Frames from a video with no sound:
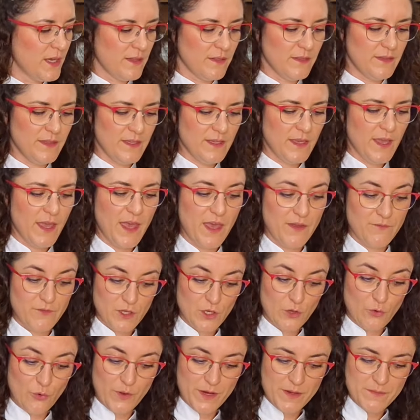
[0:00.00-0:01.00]
the heavy
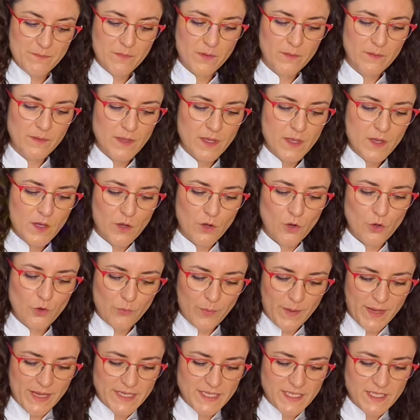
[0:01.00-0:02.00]
cream
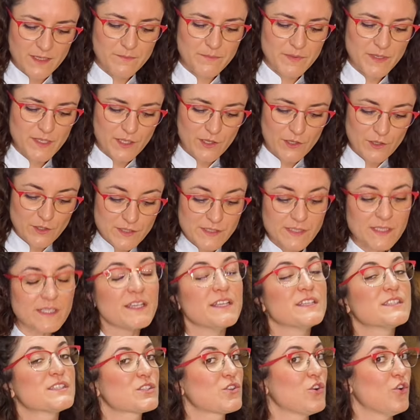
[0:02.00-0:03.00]
already because
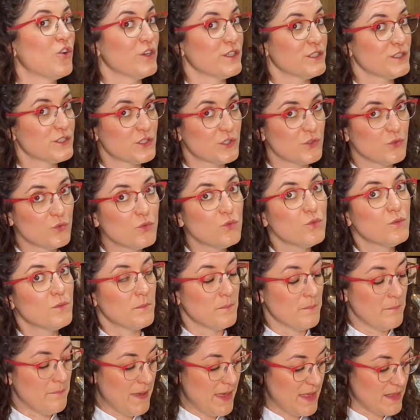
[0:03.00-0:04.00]
it's going to
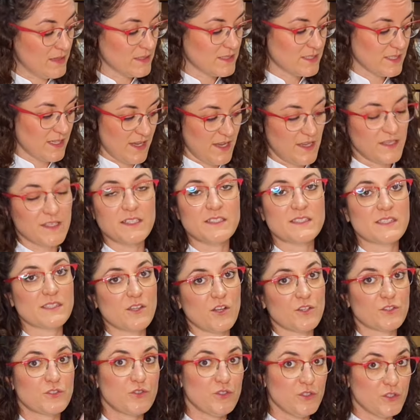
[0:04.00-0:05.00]
melt and it's
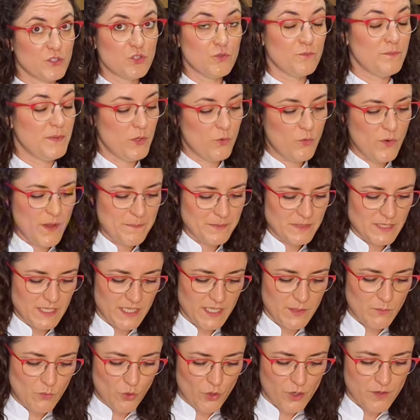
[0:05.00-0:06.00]
not going to be whipped
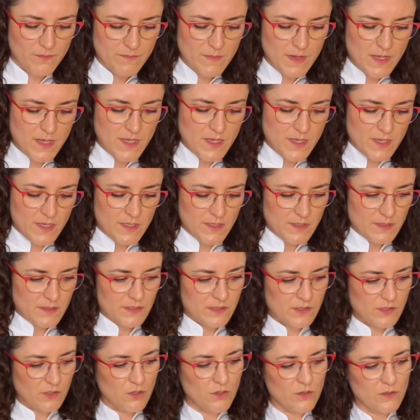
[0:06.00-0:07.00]
anymore.
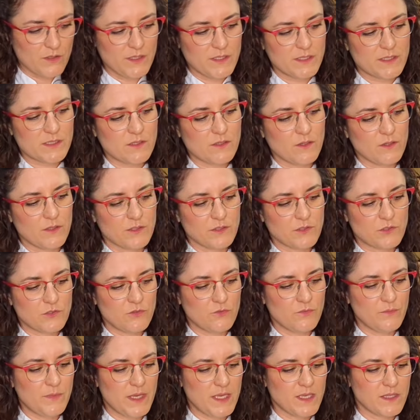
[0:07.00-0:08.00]
So it's going to
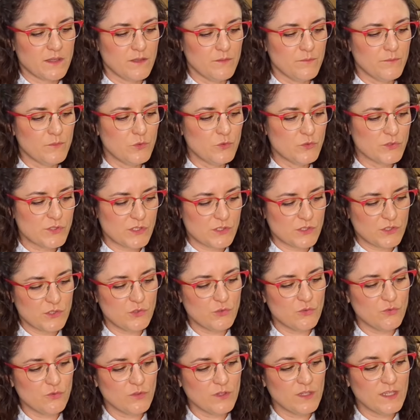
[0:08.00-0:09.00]
make the mousse
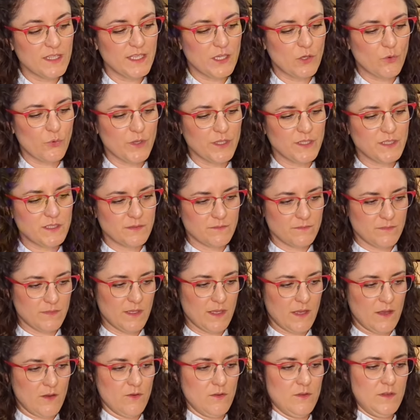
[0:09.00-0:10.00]
too liquid.
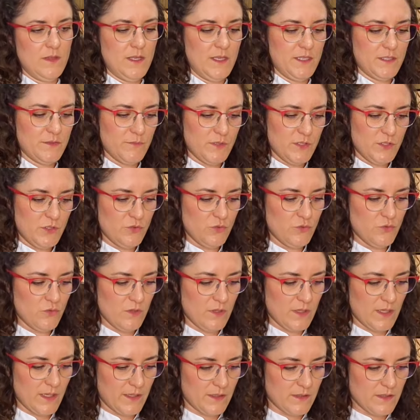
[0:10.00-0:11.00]
Now let me do
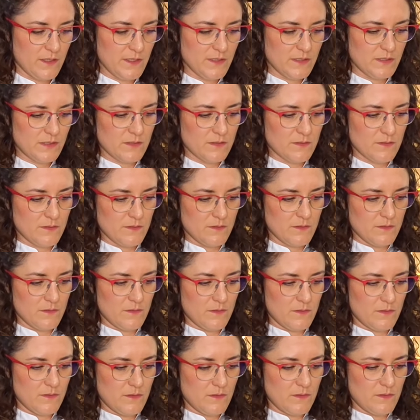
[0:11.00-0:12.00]
like this.
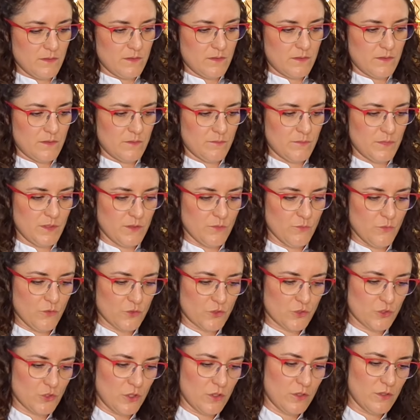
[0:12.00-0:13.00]
A bit more
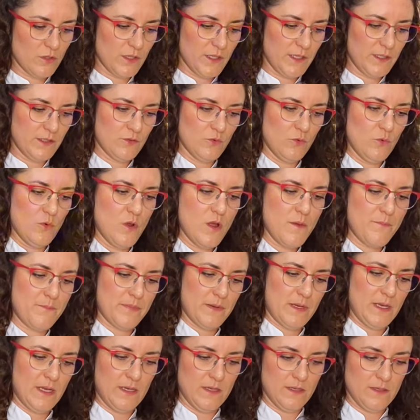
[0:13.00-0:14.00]
chocolate.
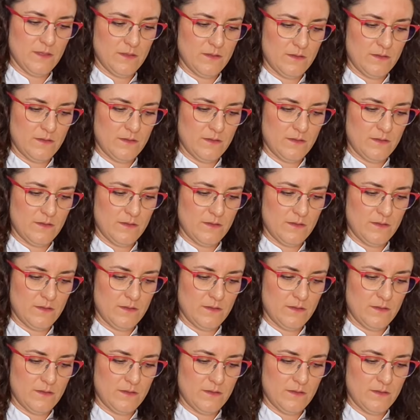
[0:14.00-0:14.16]
Voila.